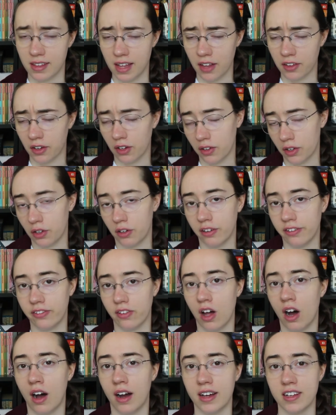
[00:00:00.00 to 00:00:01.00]
the other little
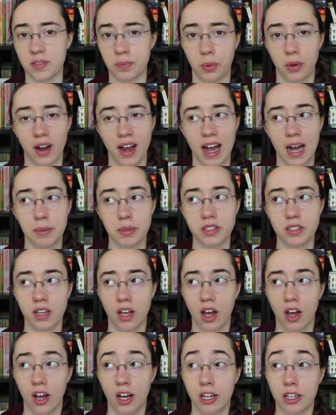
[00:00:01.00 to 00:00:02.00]
flaw, is perhaps
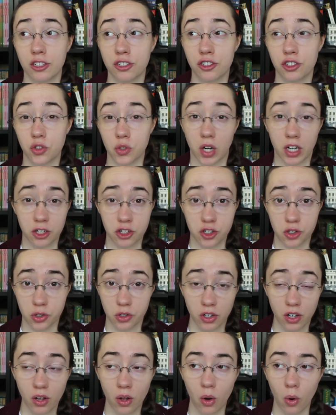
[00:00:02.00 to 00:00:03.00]

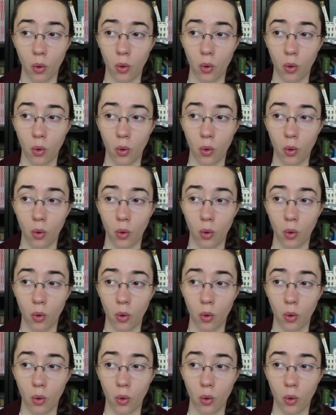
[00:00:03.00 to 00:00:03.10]
structural,